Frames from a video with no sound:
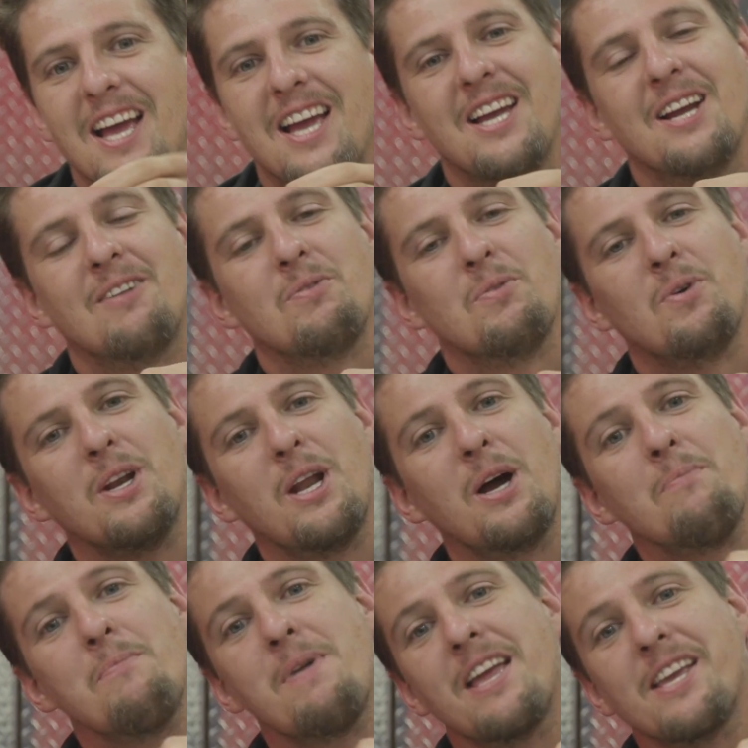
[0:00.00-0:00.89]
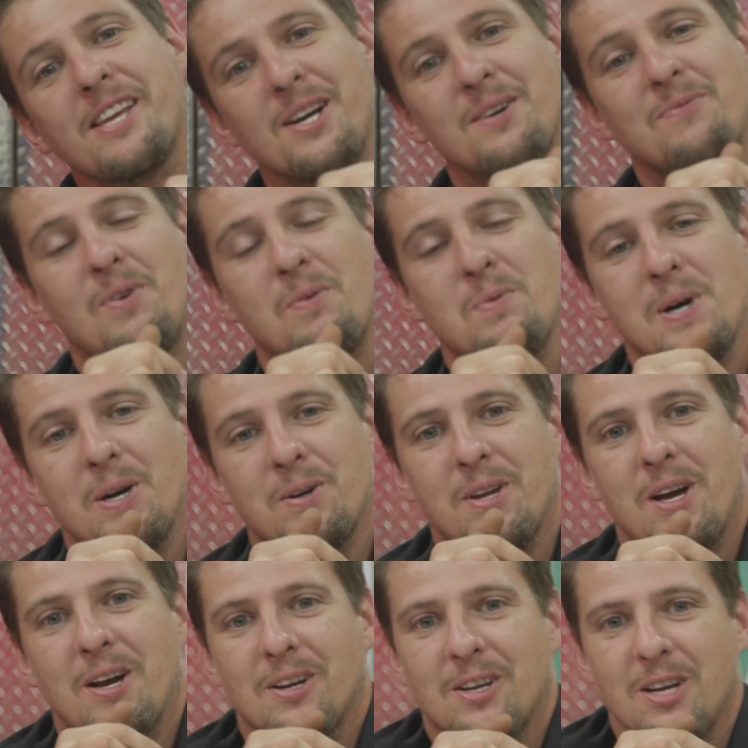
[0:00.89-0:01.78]
Hey everyone, I'm Mancup from
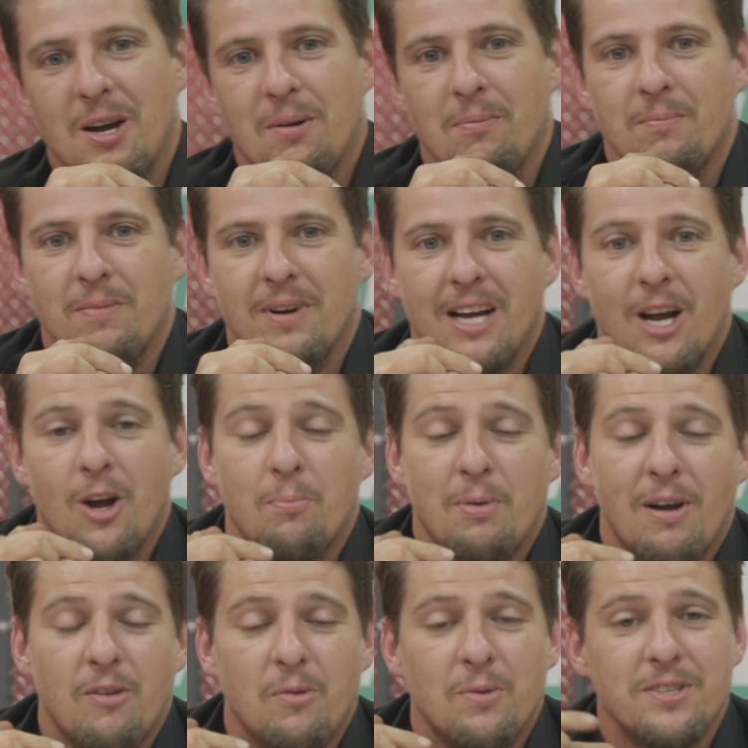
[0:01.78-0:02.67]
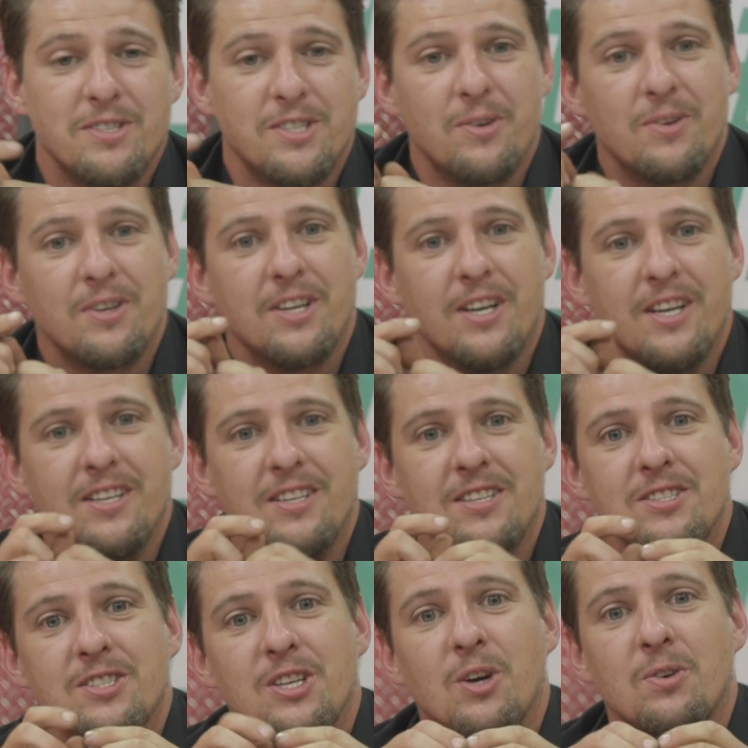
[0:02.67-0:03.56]
weld dot com. I hope everyone's doing
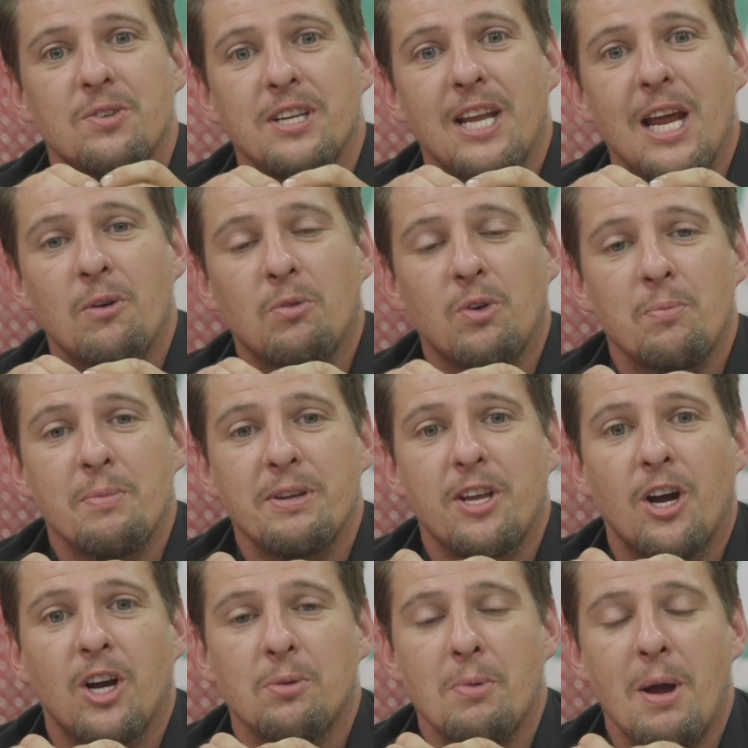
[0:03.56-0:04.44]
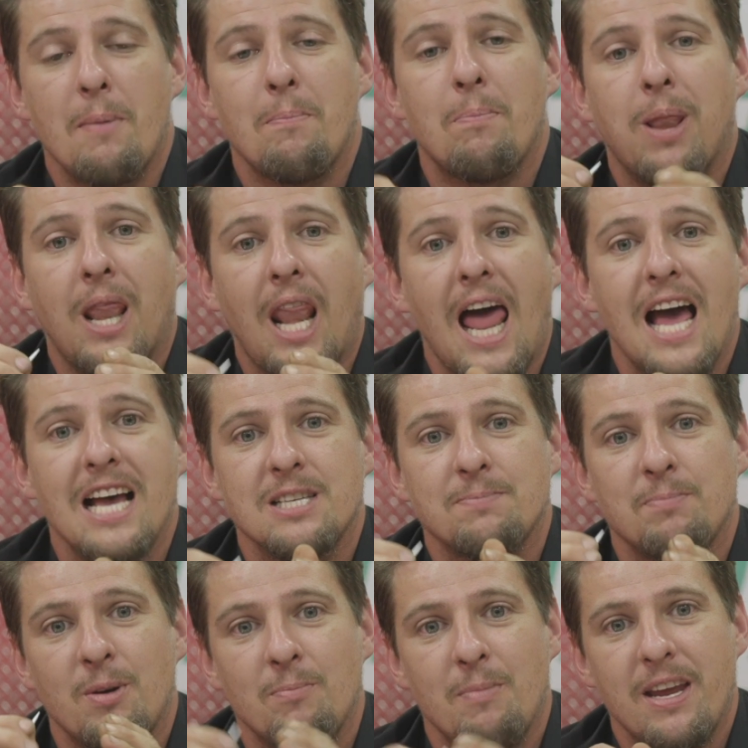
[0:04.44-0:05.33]
good. So today we're gonna be talking about
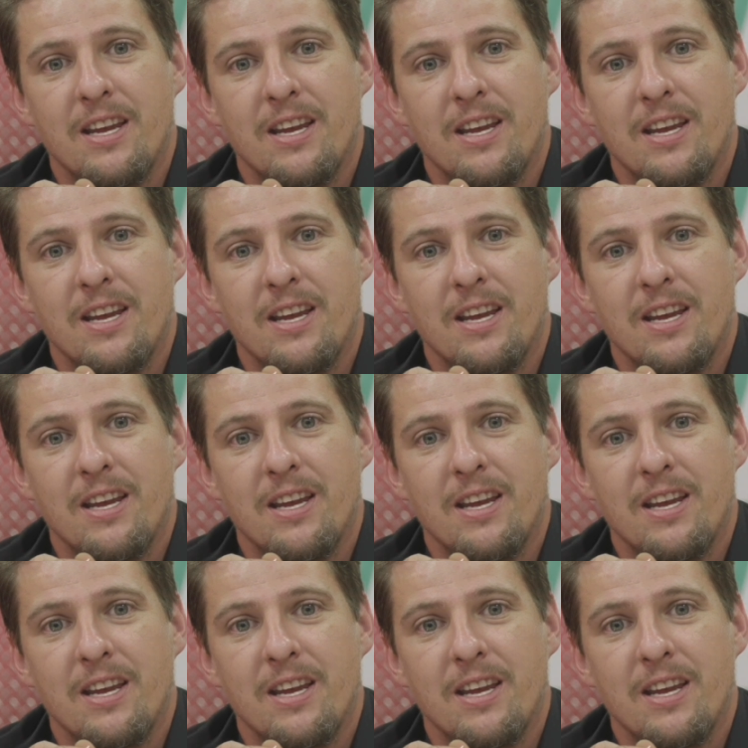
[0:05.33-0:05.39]
plasma